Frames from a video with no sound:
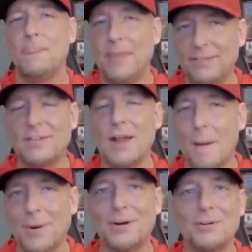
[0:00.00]
these
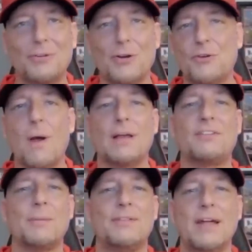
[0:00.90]
numbers are drawing
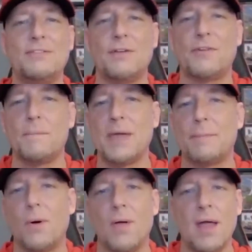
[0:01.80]
some attention from
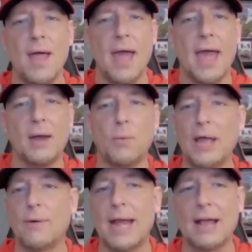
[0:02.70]
people. And
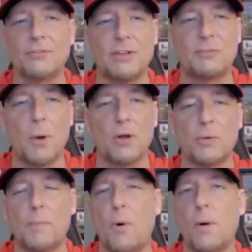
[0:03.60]
Wainwright actually spoke
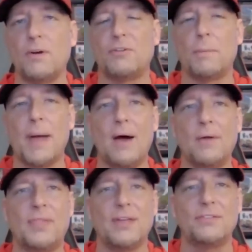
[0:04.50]
to reporters
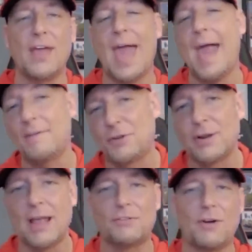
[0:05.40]
about this after
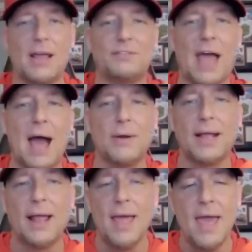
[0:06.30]
yesterday's
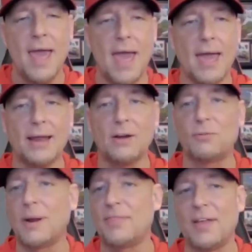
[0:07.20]
outing. And
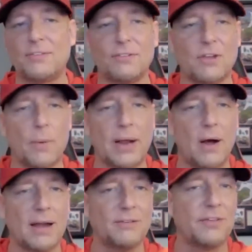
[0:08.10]
here's what he thinks is going
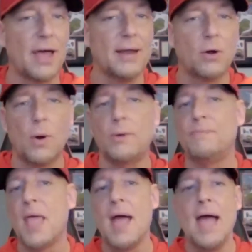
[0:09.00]
on. He said,
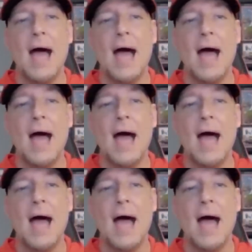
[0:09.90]
quote,